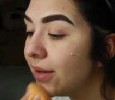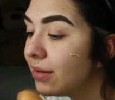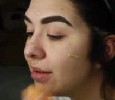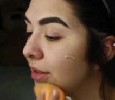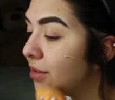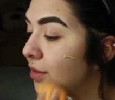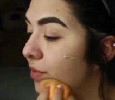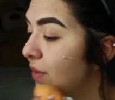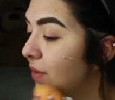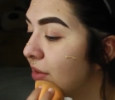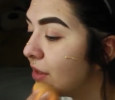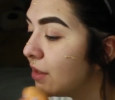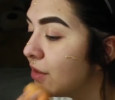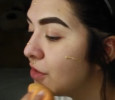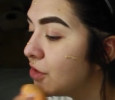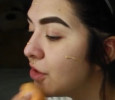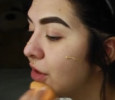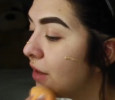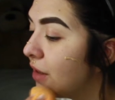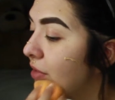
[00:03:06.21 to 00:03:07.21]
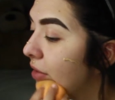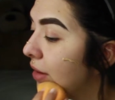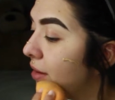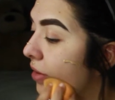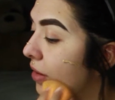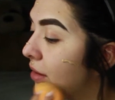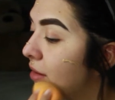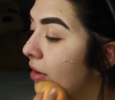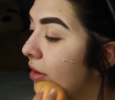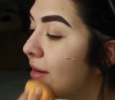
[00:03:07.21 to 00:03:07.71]
because we did trade
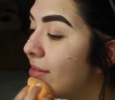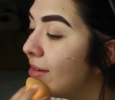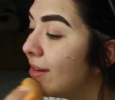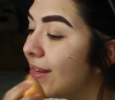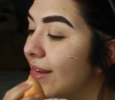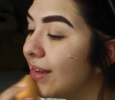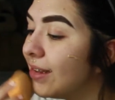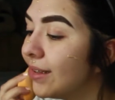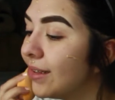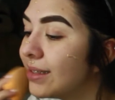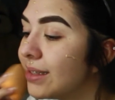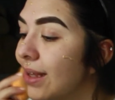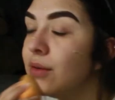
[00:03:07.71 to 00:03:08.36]
like a lot of things.